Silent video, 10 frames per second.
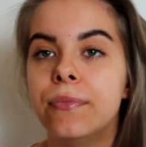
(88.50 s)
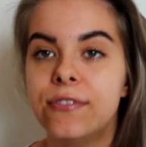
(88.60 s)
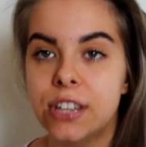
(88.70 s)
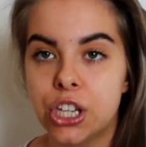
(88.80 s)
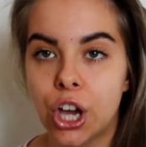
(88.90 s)

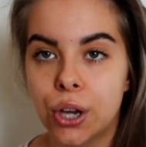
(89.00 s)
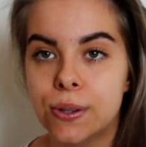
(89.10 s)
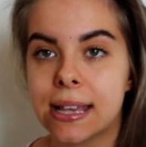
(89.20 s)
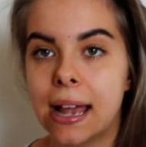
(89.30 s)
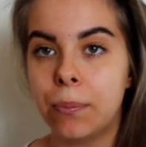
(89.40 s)

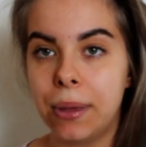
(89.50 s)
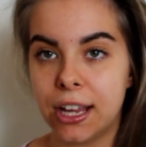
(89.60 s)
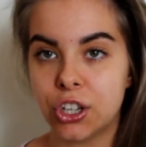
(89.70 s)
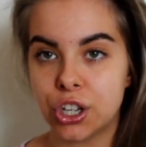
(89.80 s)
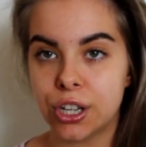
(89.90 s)
videos and
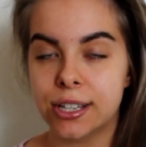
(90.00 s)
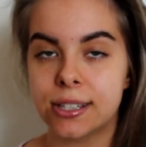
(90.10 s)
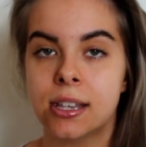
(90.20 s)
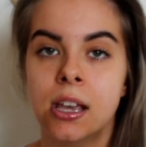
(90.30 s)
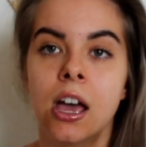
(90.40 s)

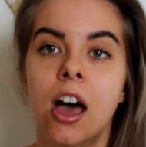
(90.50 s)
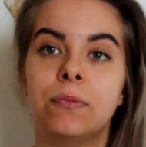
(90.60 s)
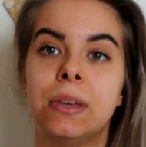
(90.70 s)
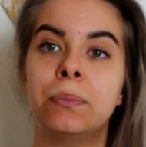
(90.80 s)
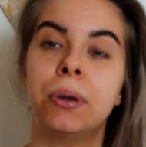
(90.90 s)
pictures
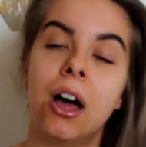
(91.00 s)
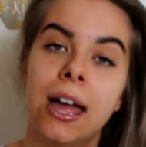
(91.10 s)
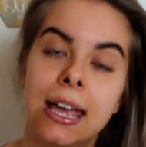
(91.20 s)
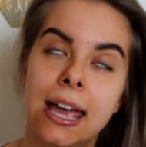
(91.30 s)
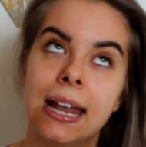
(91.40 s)
of me
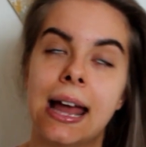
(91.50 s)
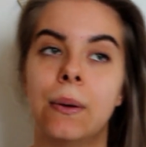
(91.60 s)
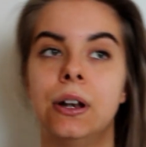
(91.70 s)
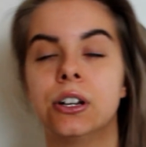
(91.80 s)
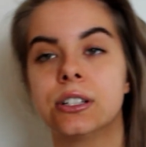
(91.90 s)
applying it and
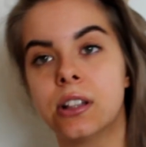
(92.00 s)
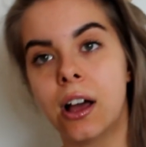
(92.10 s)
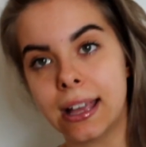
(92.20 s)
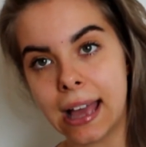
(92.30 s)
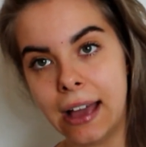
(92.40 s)
how it looks
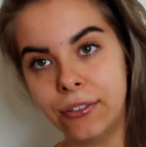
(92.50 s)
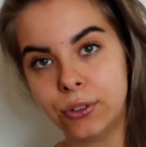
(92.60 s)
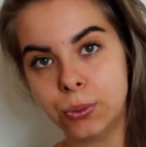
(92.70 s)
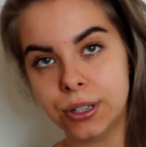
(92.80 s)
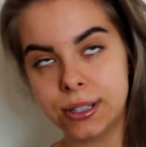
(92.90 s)
like
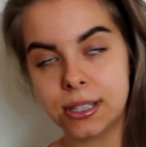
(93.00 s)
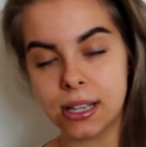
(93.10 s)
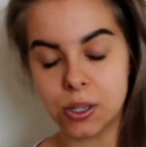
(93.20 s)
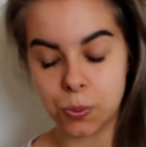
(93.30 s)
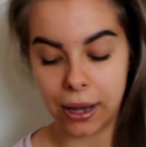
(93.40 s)
afterwards
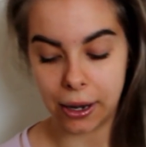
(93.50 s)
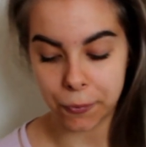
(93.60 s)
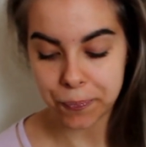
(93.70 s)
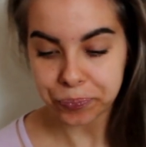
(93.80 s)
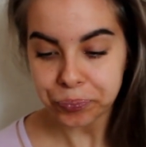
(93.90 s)
as
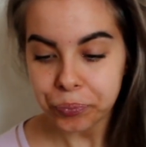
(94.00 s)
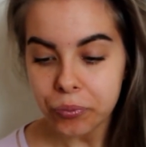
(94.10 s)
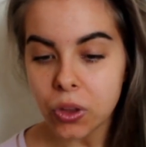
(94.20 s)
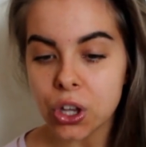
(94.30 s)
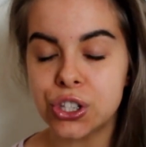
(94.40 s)
well.
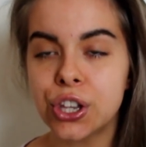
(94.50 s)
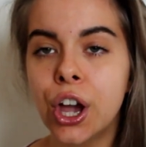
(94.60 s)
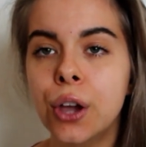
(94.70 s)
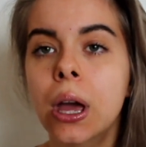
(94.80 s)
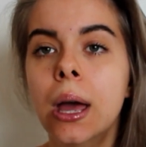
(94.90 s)

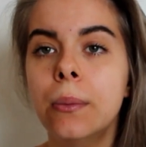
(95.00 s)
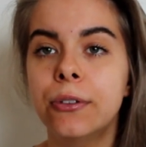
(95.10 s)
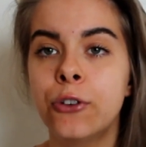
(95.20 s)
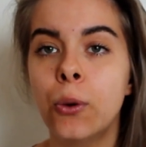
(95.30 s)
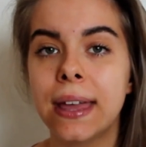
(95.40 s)
So
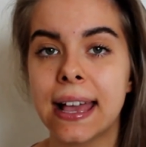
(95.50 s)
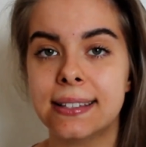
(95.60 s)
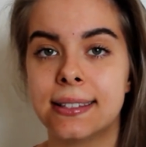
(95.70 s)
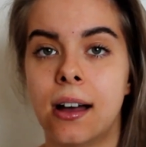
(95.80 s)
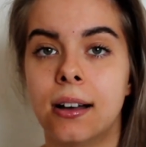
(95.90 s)
before we get
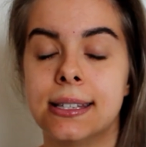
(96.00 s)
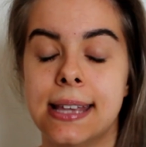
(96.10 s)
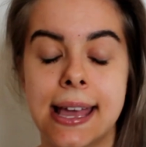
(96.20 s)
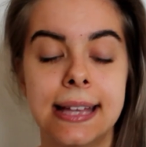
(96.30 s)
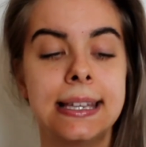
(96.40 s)

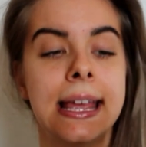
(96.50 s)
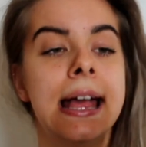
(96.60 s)
started,